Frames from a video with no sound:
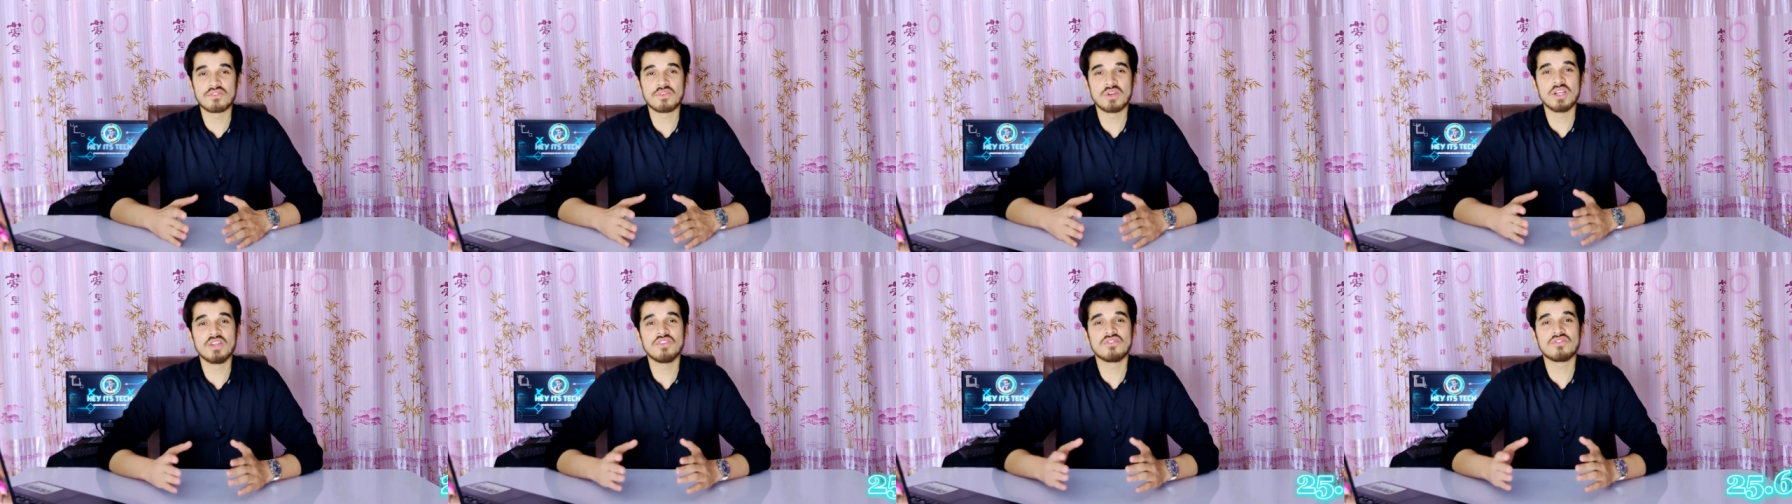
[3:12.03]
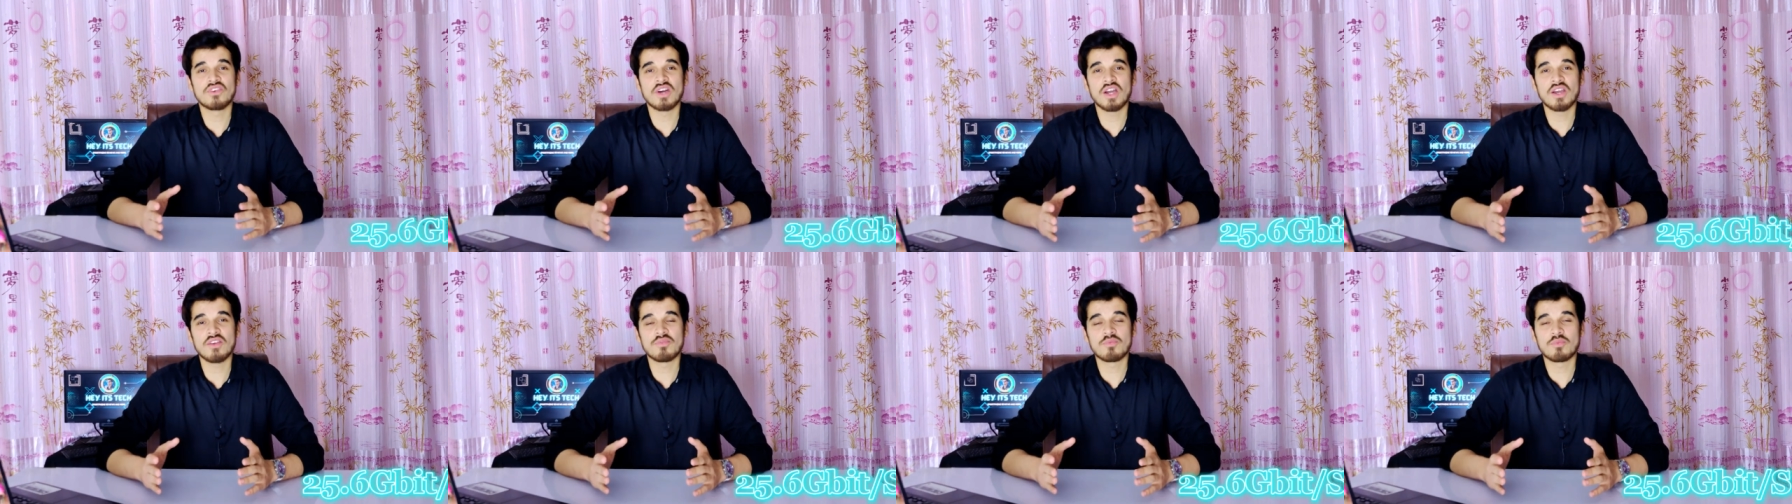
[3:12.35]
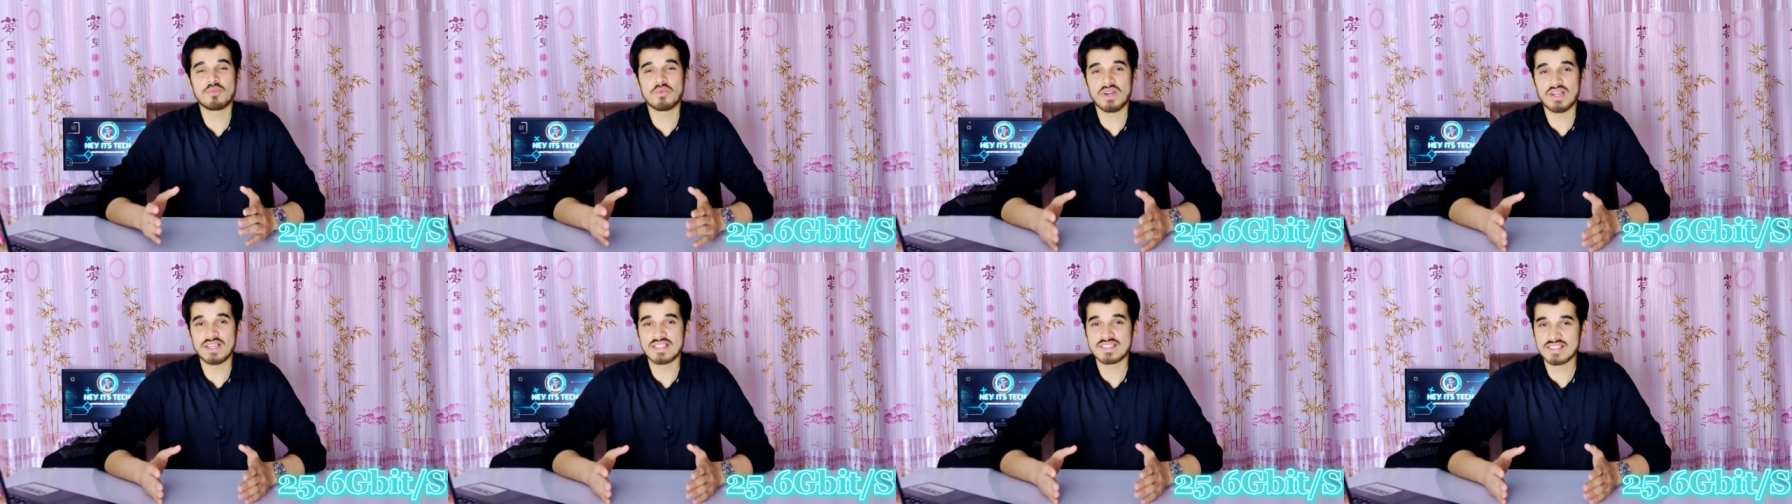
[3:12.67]
twenty-five
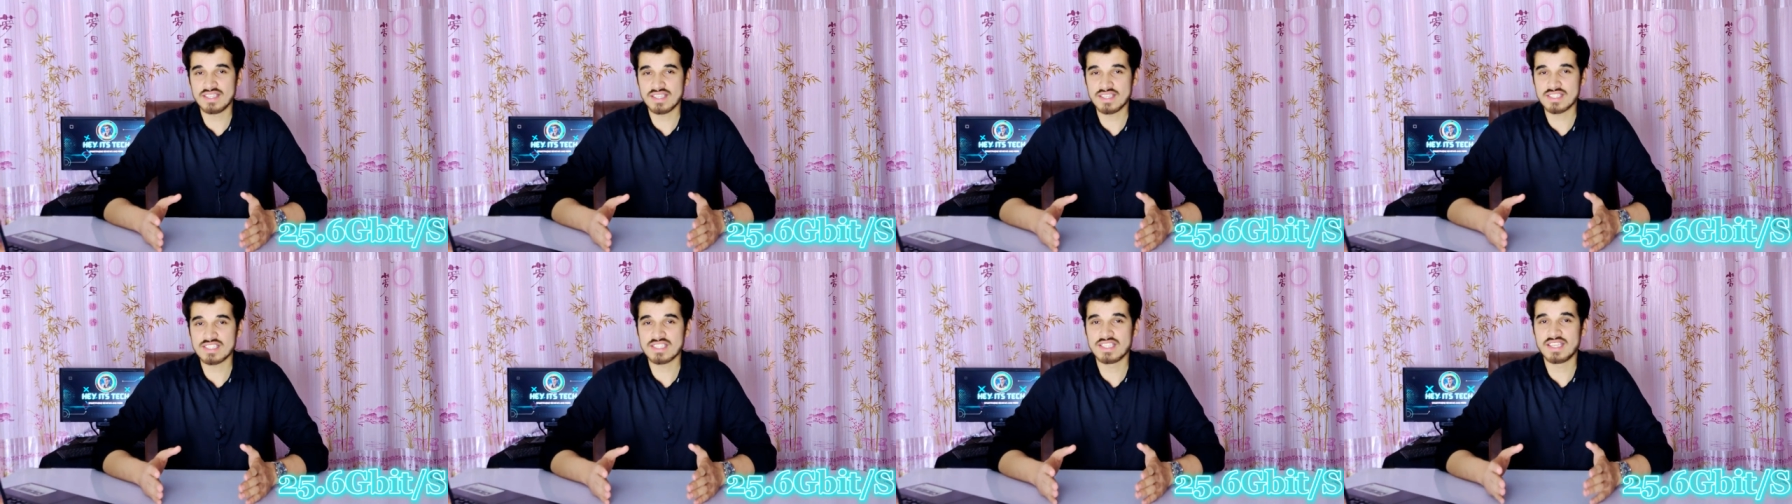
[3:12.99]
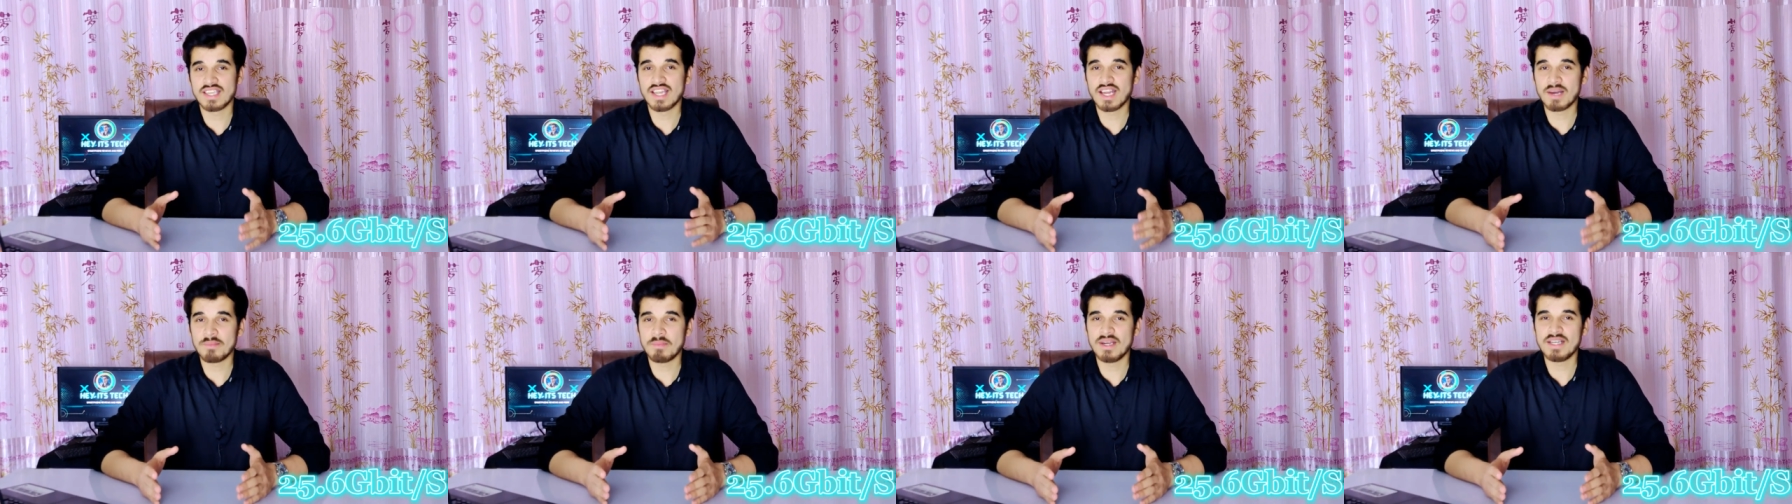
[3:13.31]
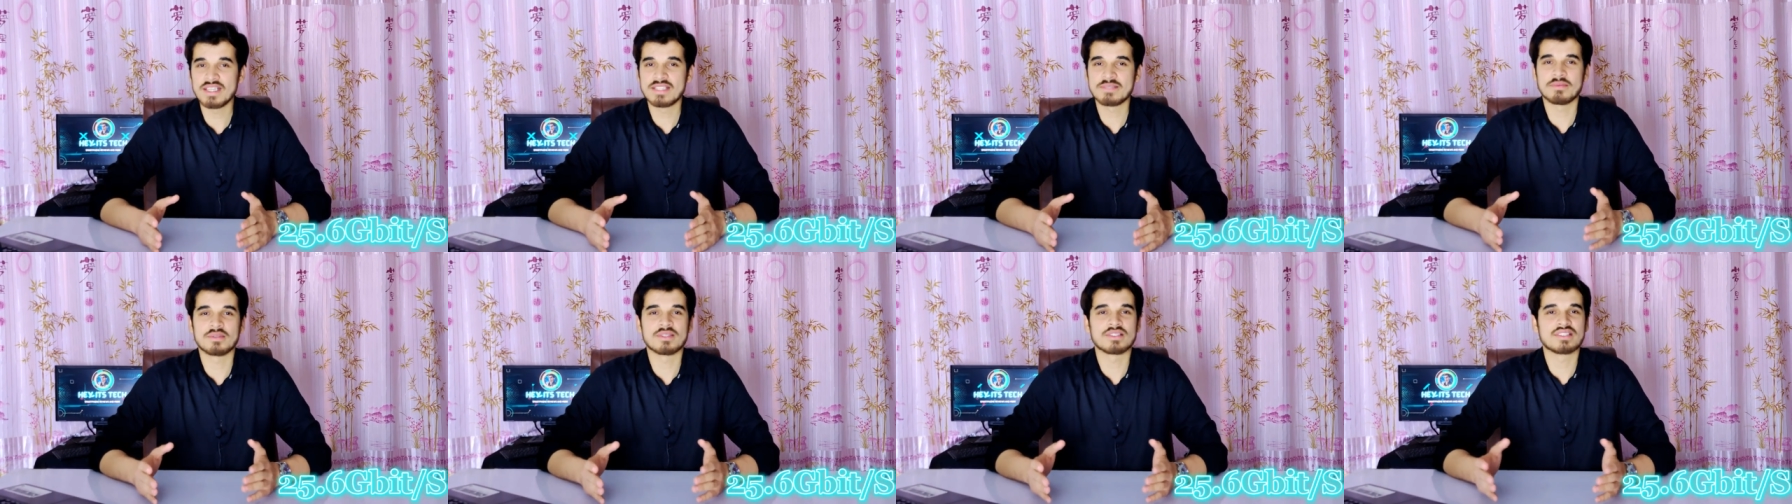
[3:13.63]
point six
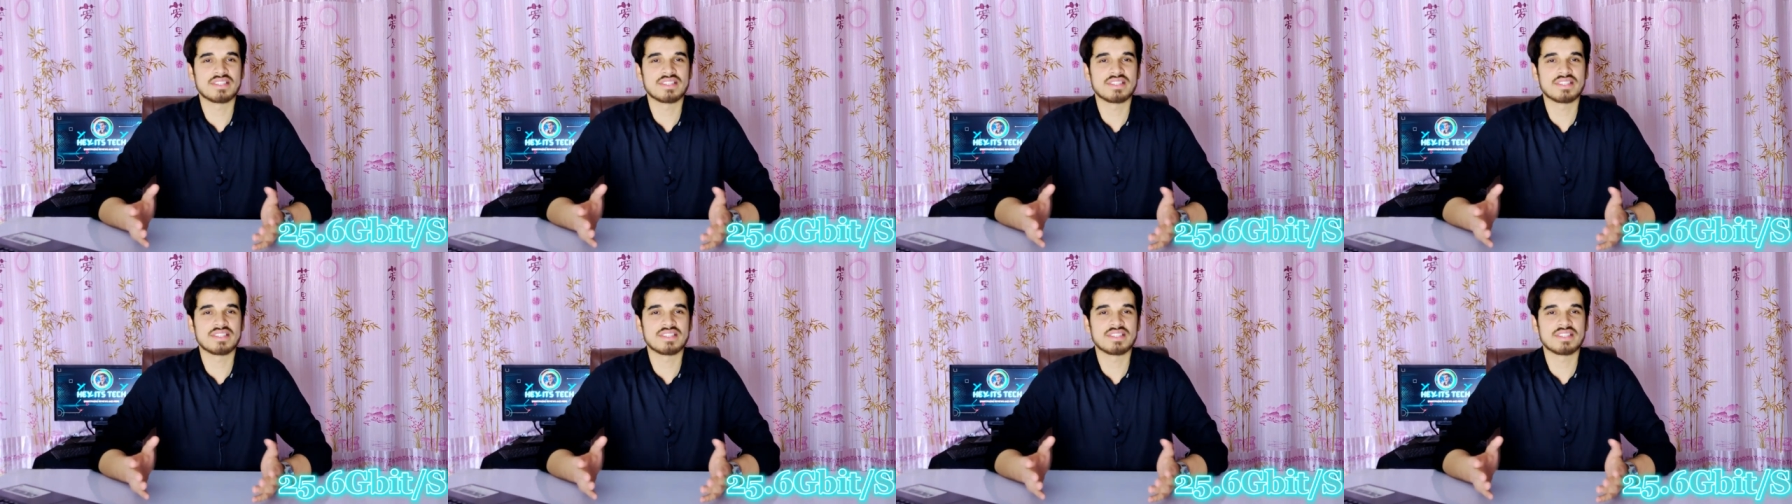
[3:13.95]
gigabytes per